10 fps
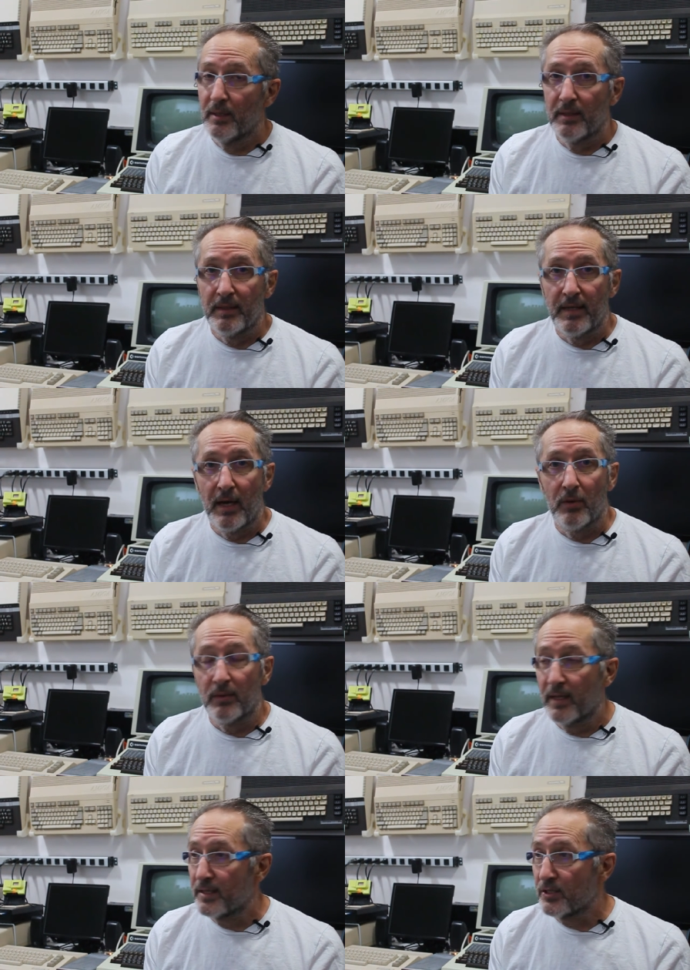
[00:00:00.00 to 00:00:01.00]
now
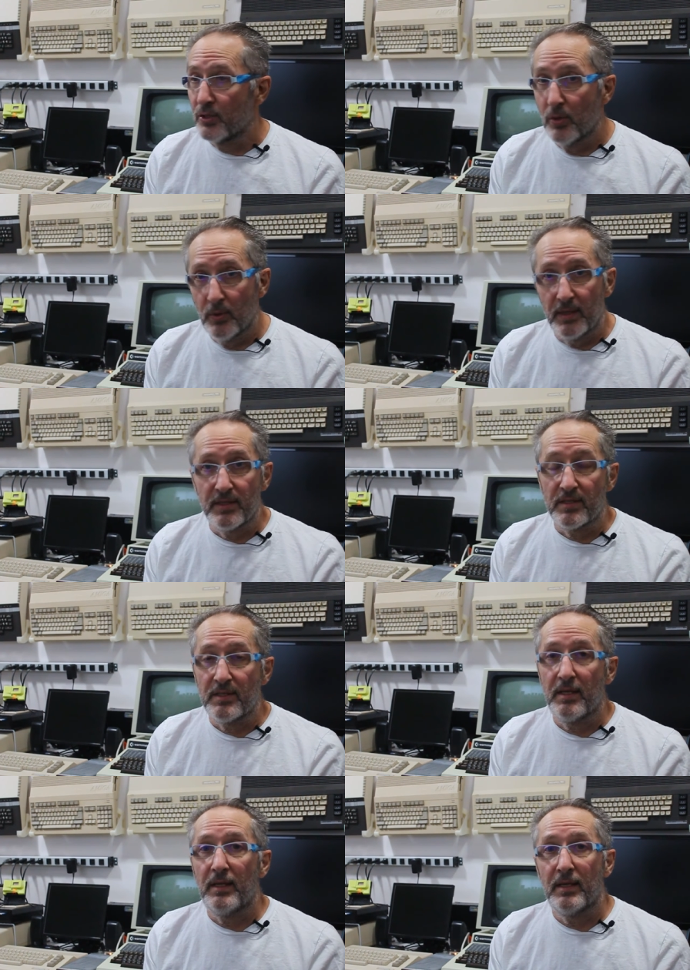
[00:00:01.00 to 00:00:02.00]
let's go and
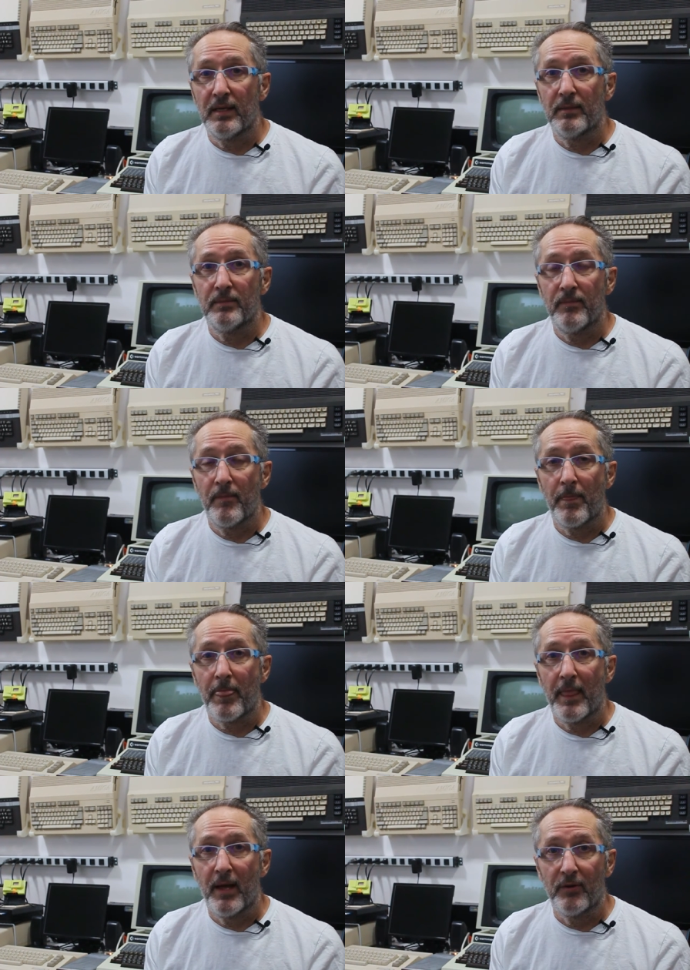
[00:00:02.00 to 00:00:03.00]
see
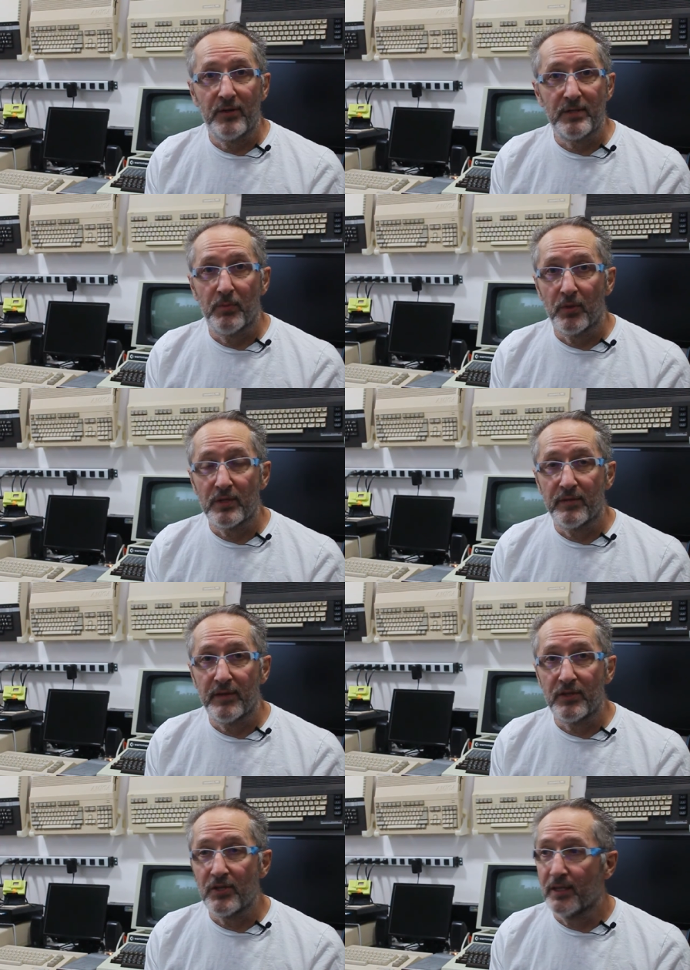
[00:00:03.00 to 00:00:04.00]
how these boards
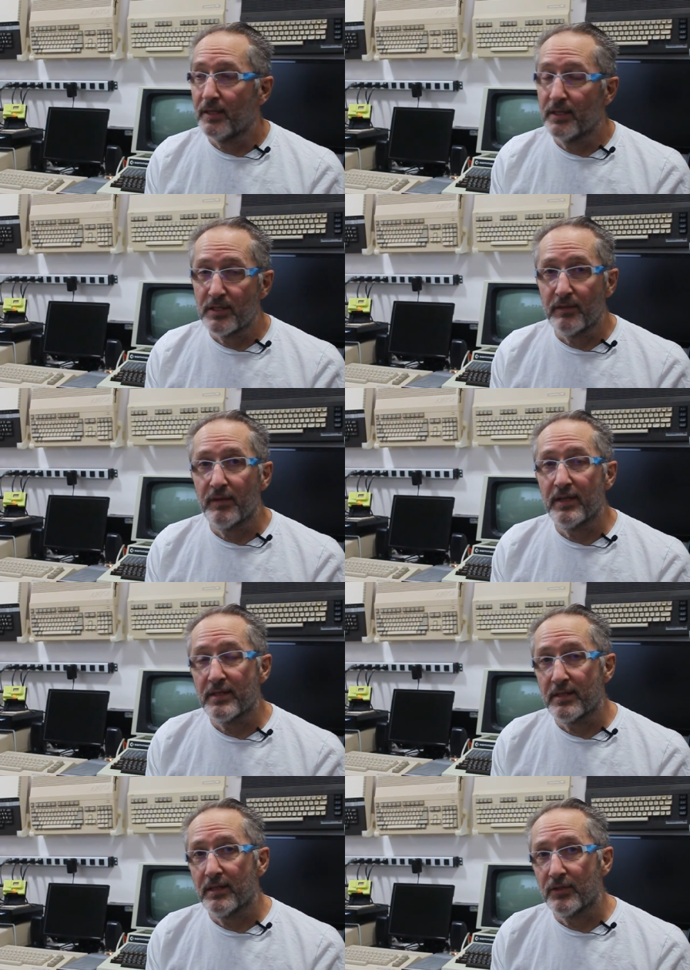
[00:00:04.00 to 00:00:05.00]
function in this device,
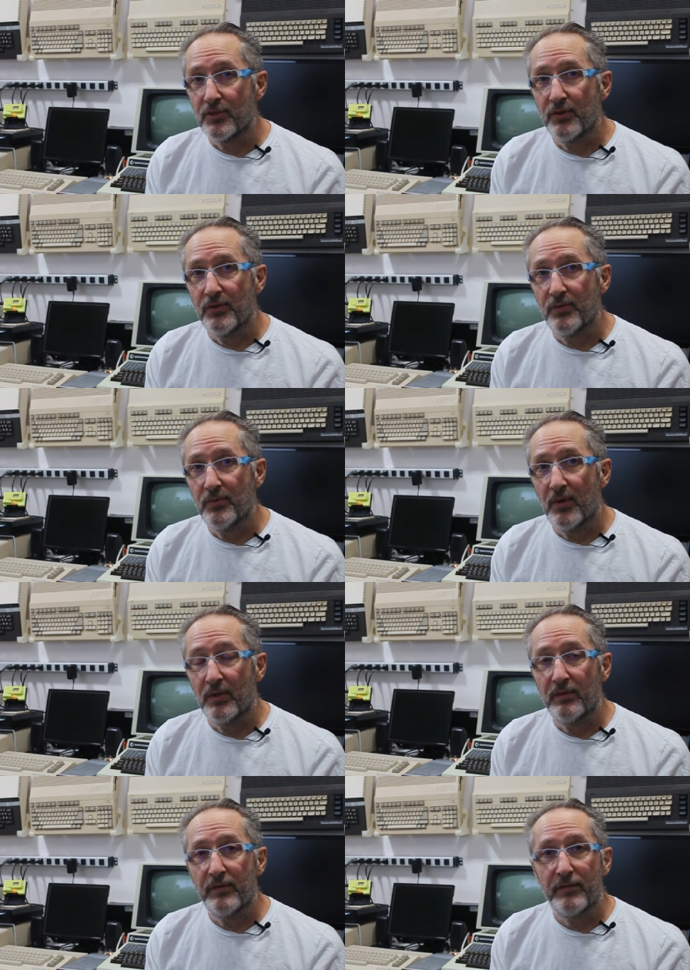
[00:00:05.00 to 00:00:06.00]
and I'll show you all
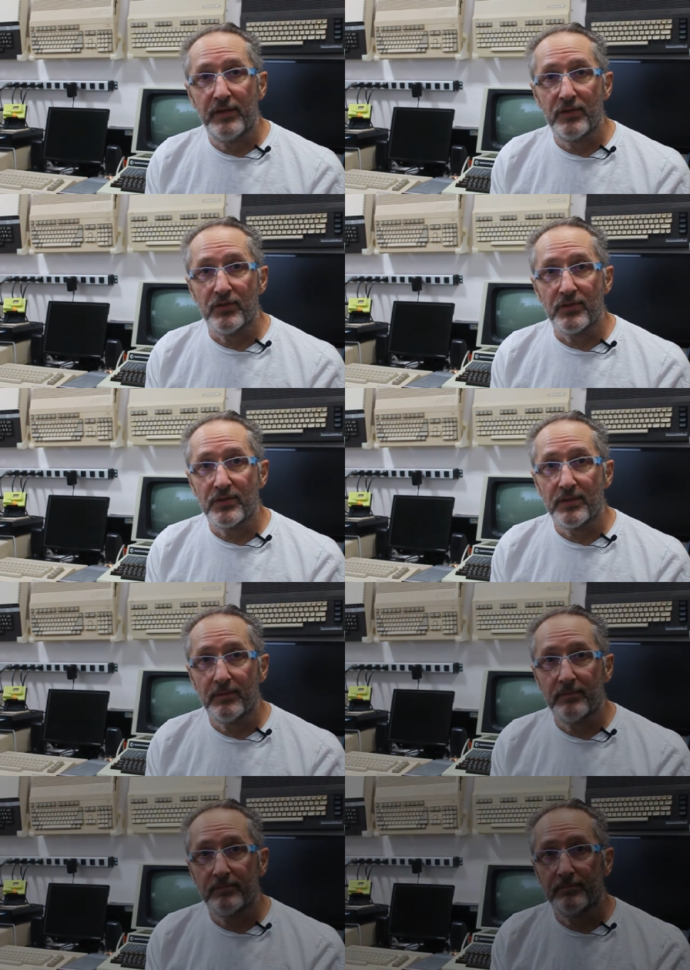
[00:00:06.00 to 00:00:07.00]
of the features.
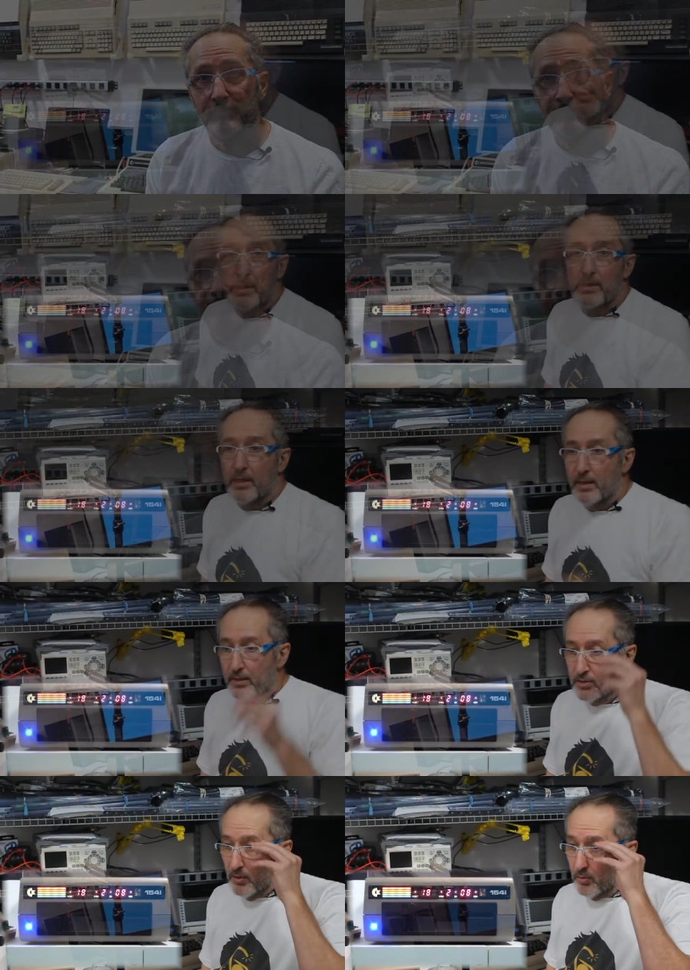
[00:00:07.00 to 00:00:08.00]
All right, so